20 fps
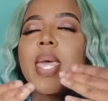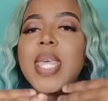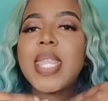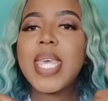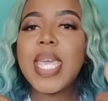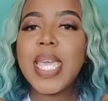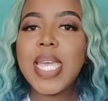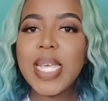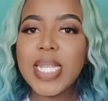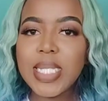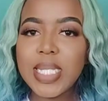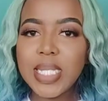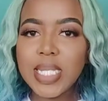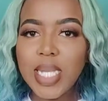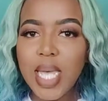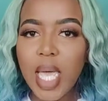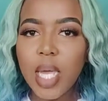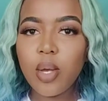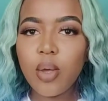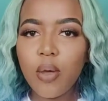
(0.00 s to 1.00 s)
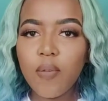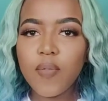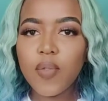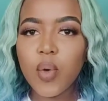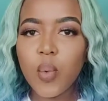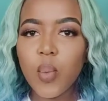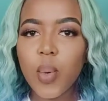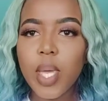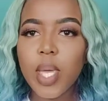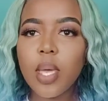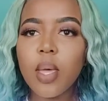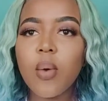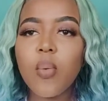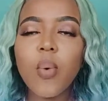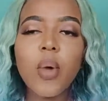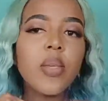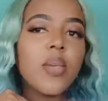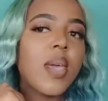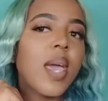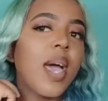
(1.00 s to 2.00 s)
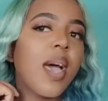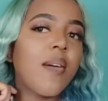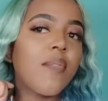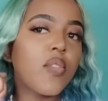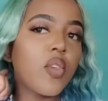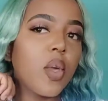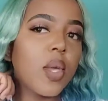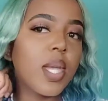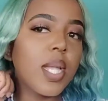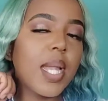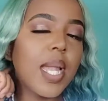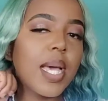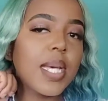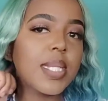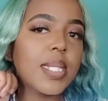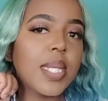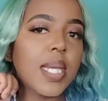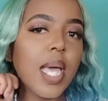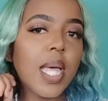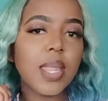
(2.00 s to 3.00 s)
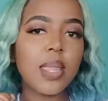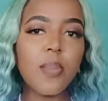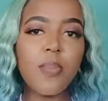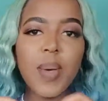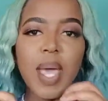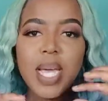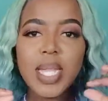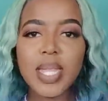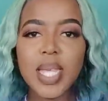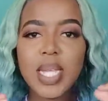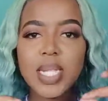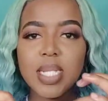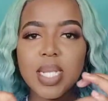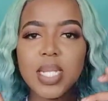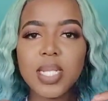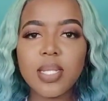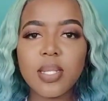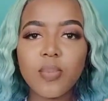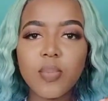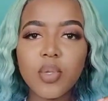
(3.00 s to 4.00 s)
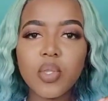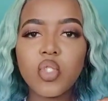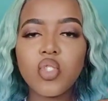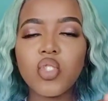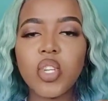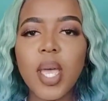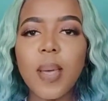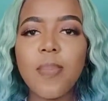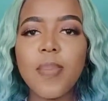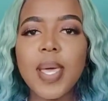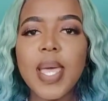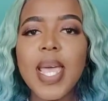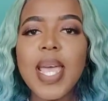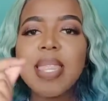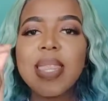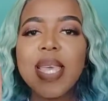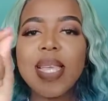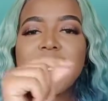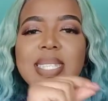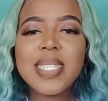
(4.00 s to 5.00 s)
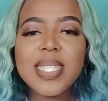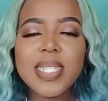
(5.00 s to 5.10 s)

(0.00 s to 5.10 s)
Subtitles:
The inside of the wig, where you have your elastic at the back, the adjustable strap, they